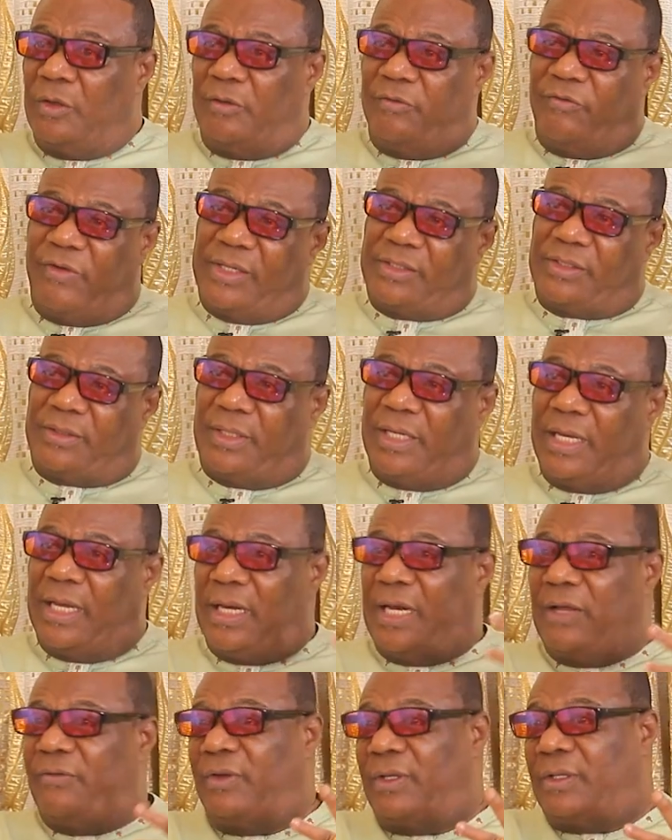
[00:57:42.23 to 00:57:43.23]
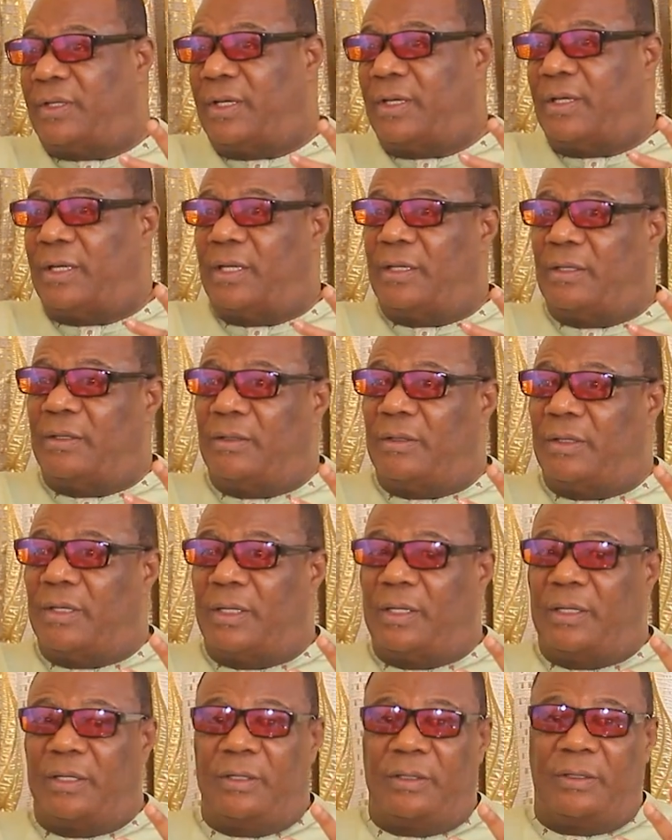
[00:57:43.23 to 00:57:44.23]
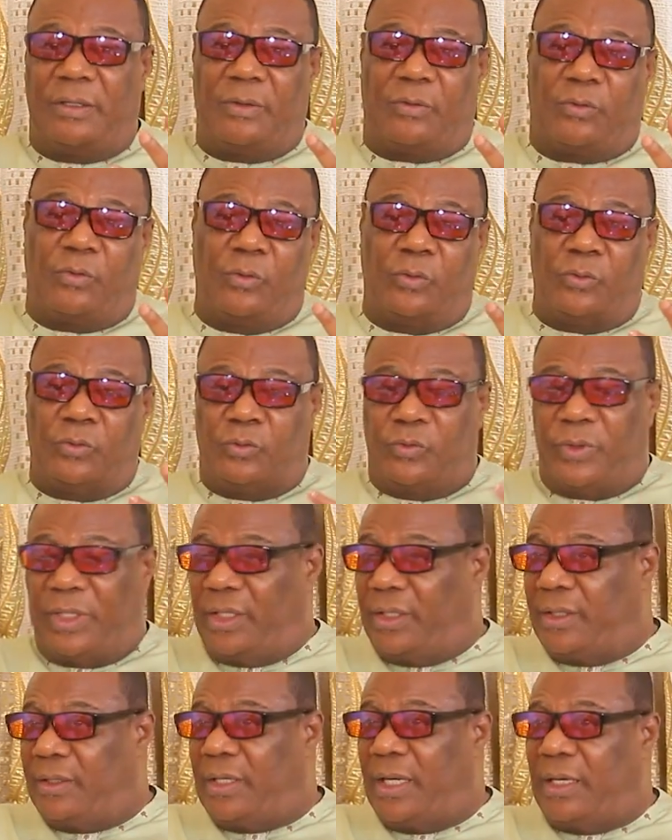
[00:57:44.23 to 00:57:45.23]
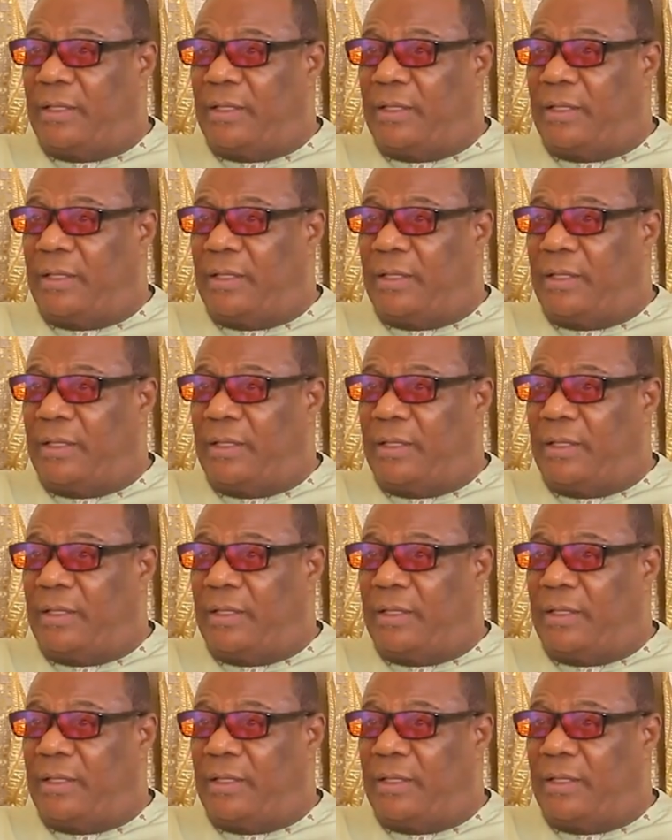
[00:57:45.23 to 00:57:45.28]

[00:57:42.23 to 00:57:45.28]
university and everything, and they could read.